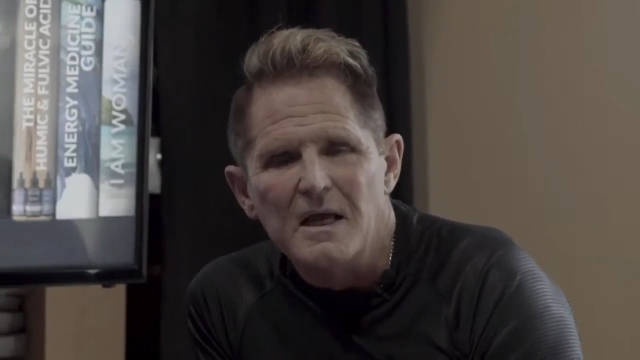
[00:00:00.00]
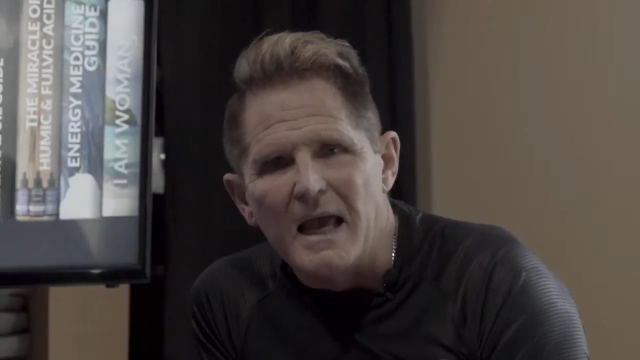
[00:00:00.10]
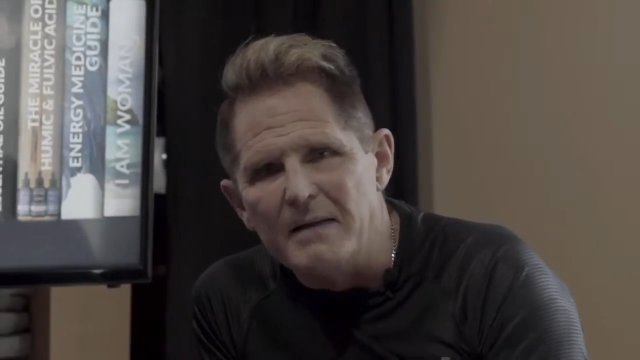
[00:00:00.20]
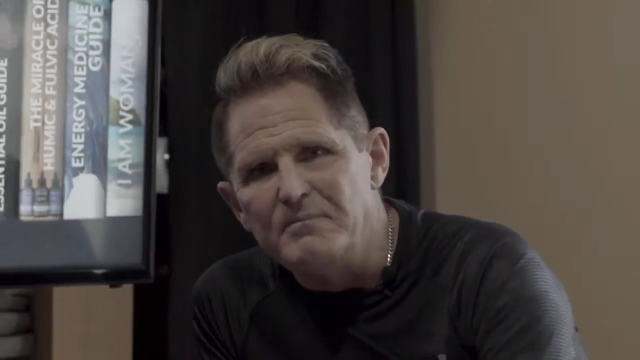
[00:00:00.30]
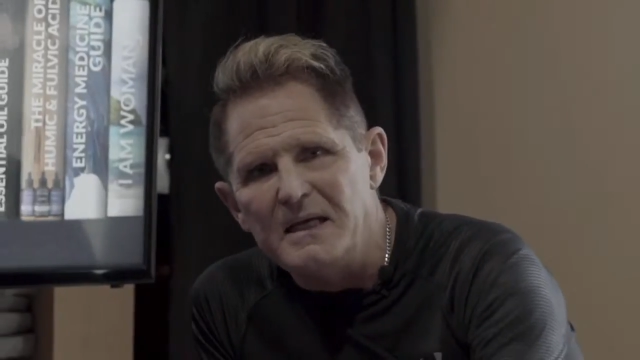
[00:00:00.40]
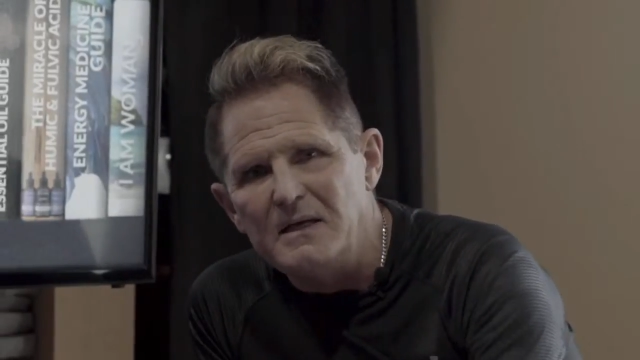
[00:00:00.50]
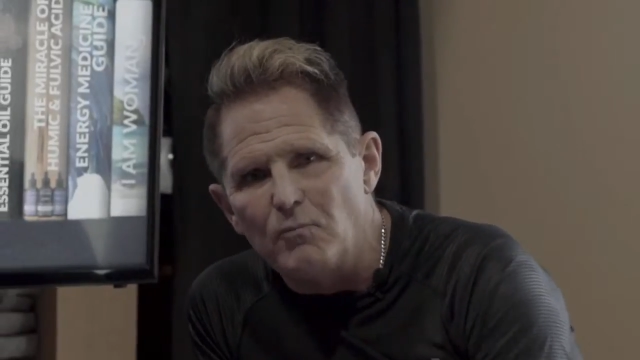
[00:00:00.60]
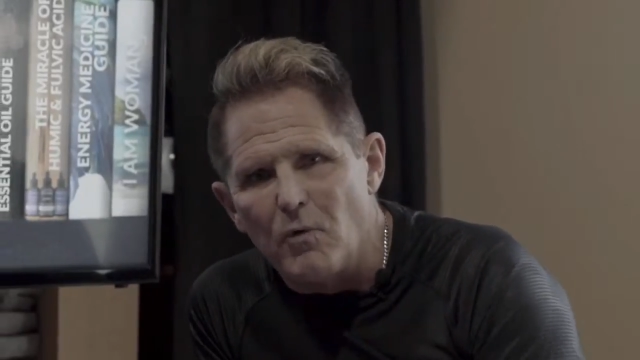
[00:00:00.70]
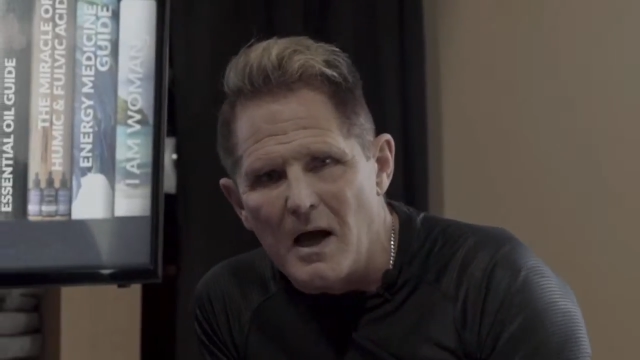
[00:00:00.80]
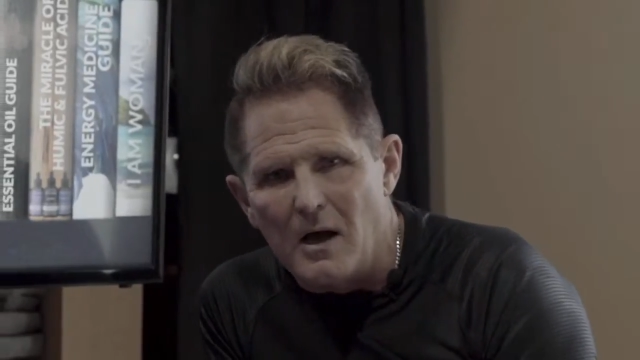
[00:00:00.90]
And
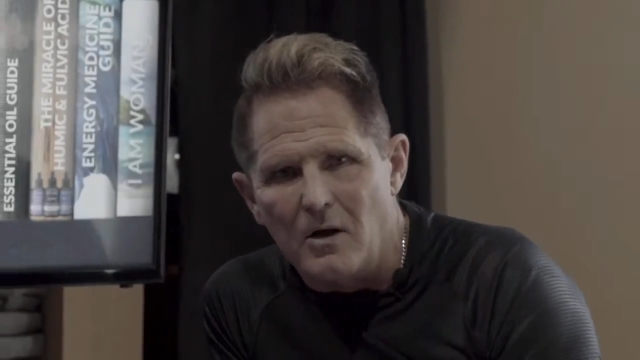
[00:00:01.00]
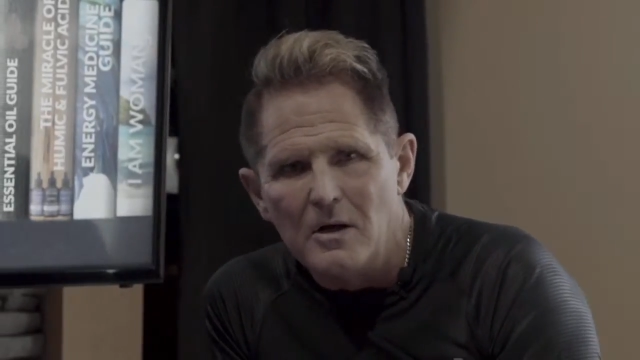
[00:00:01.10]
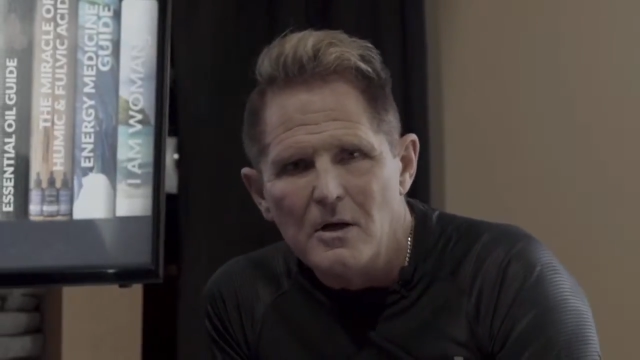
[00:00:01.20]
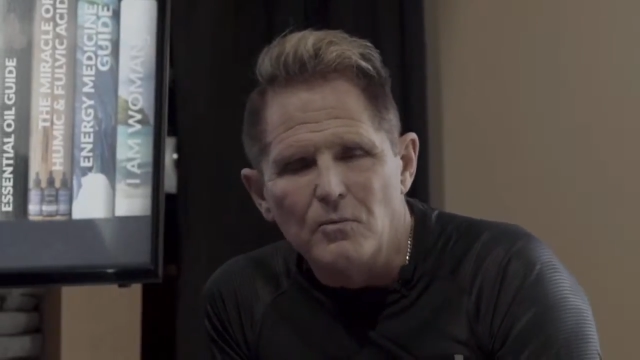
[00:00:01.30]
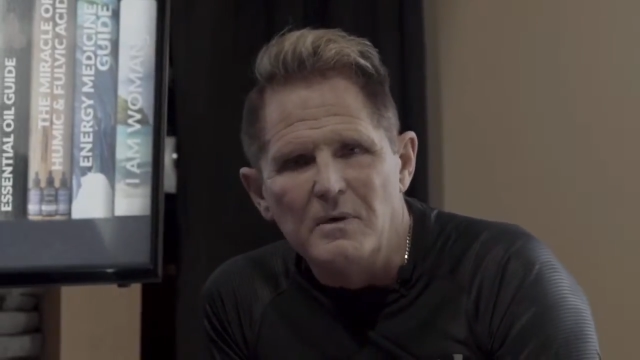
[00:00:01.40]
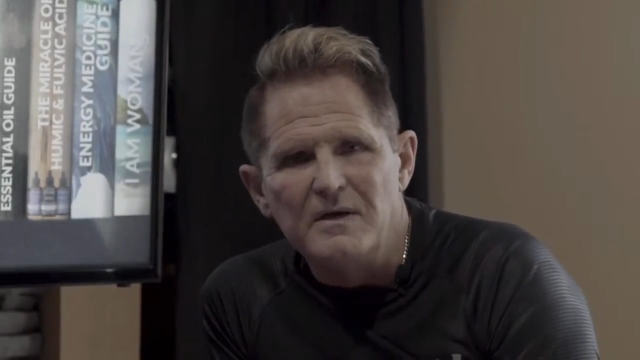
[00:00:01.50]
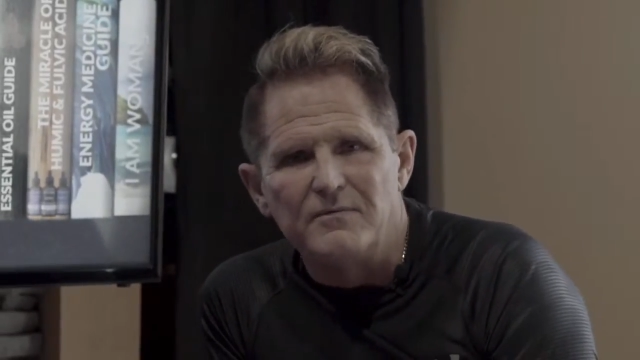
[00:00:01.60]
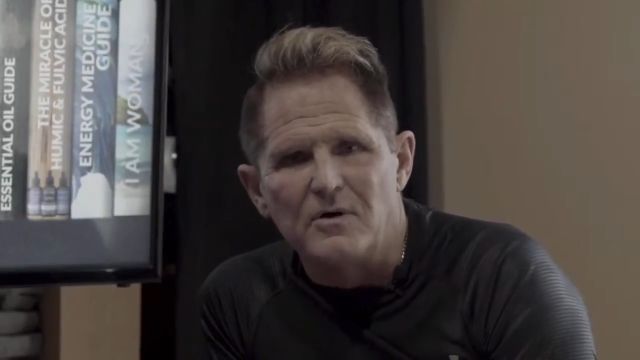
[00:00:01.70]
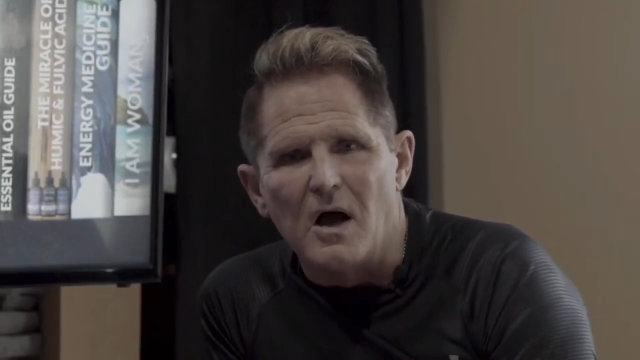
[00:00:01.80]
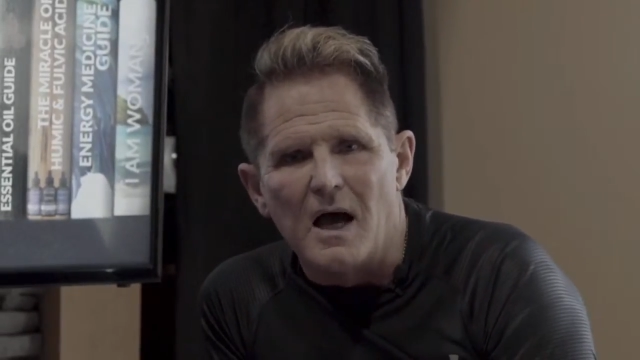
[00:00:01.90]
meanwhile,
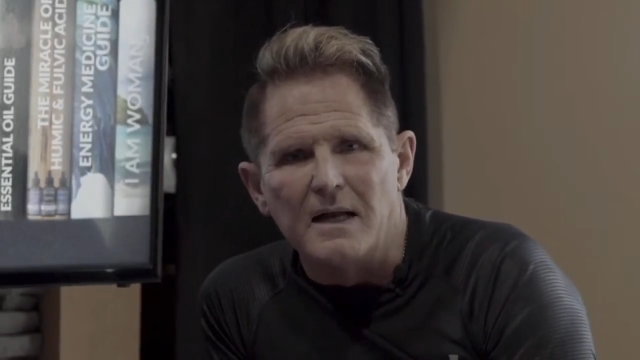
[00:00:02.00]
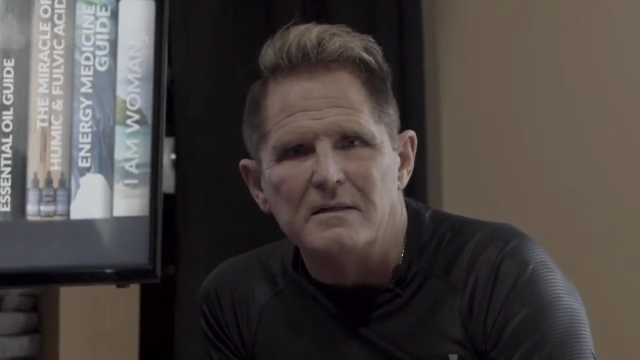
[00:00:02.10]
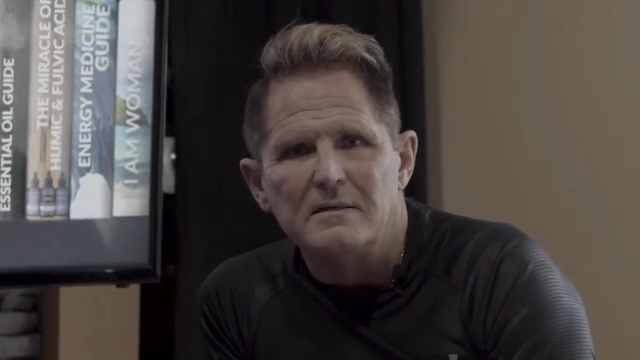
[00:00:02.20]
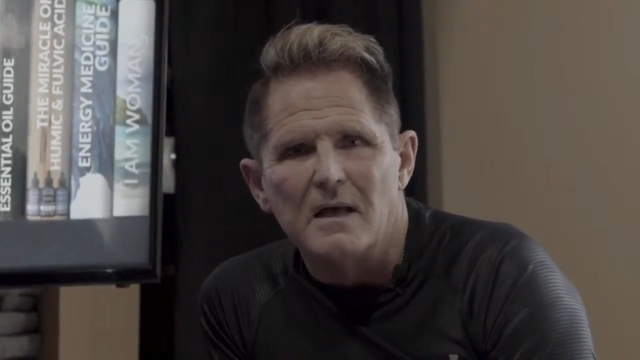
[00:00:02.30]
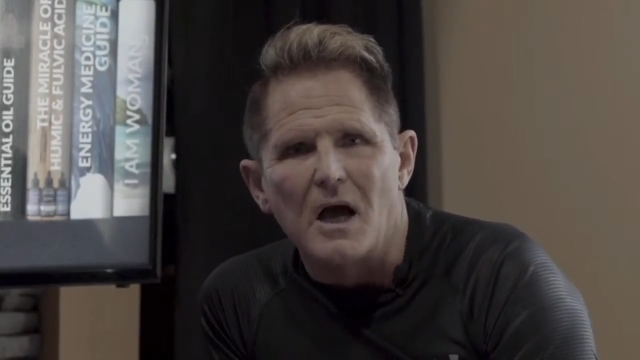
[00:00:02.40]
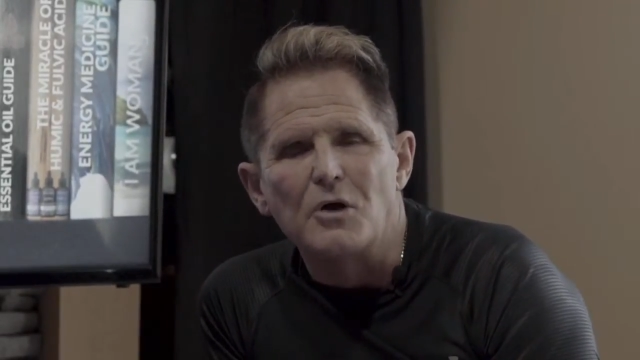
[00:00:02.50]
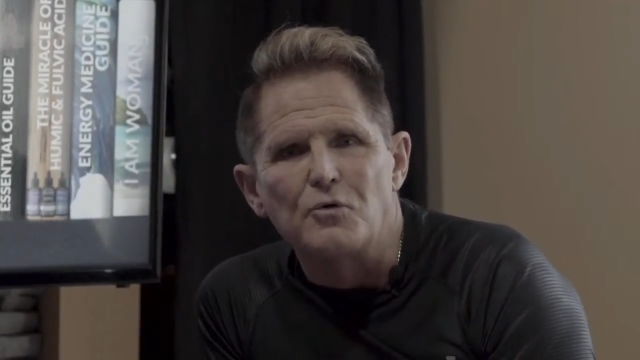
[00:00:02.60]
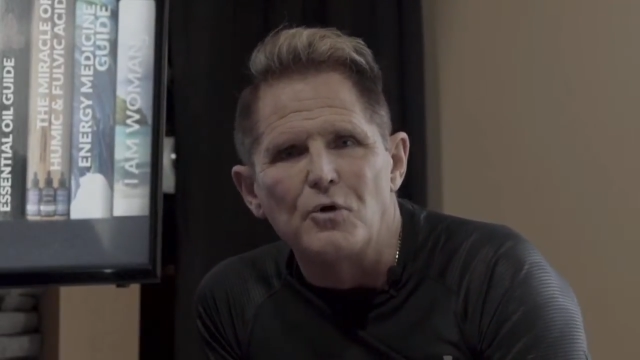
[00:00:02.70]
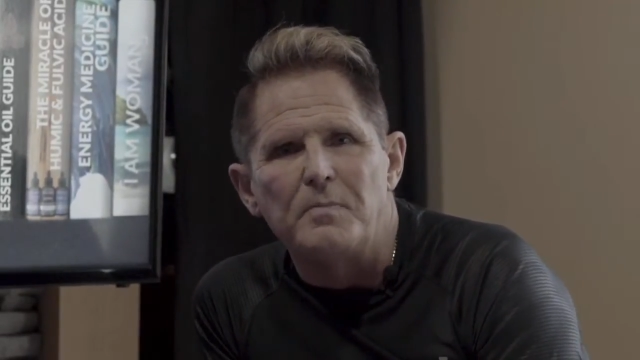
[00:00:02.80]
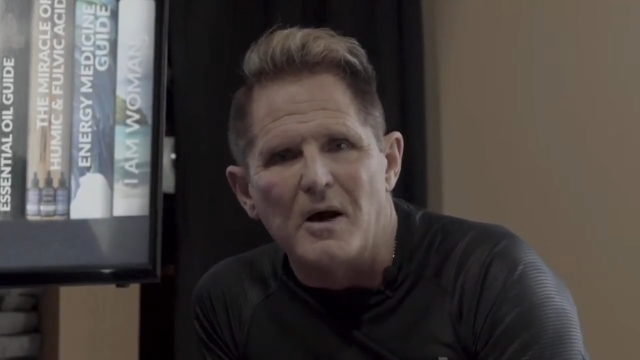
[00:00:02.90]
we've got a
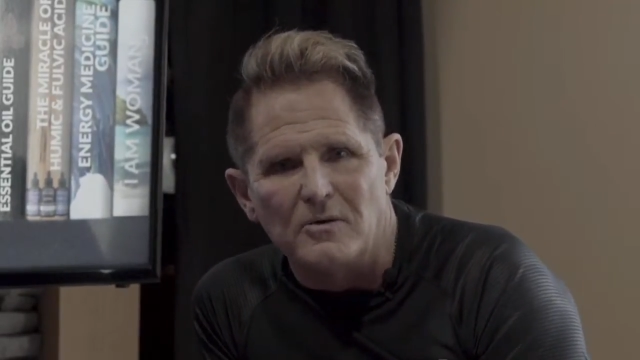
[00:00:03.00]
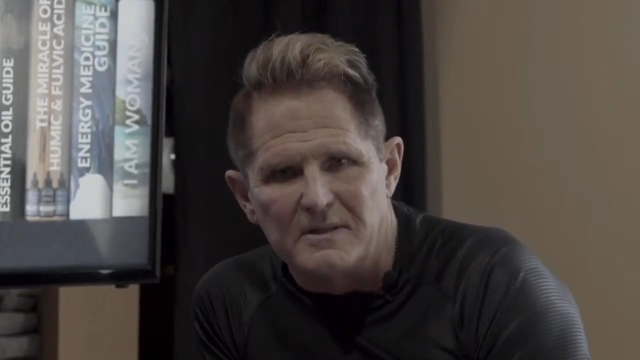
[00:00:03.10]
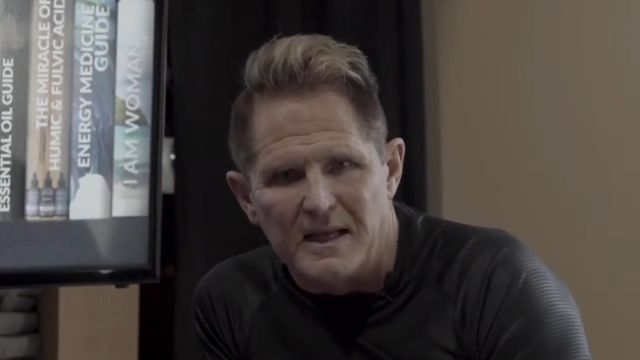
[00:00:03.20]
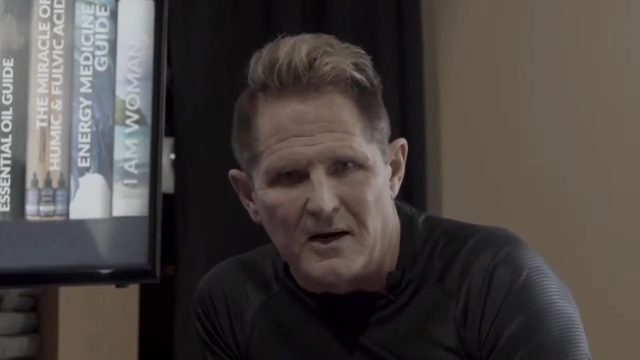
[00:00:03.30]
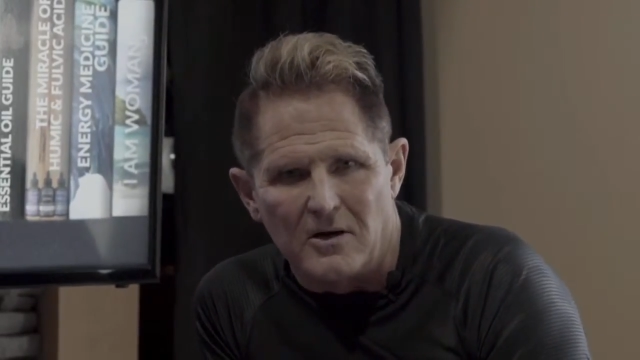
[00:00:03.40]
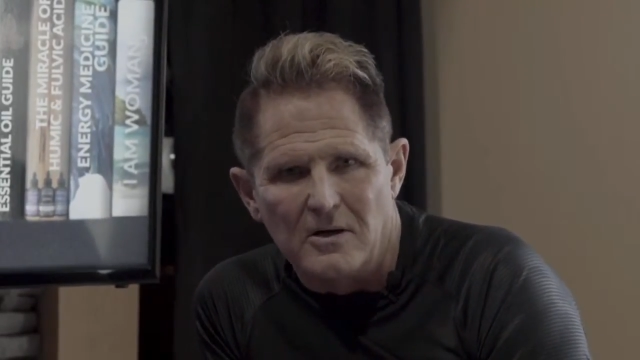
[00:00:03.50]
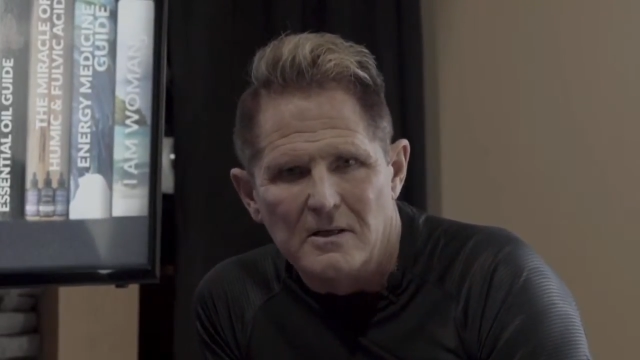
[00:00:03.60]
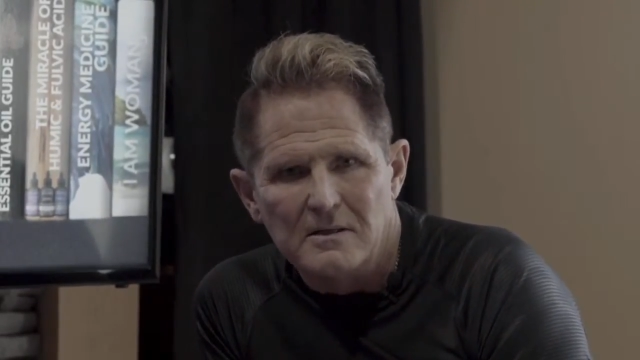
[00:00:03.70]
group out there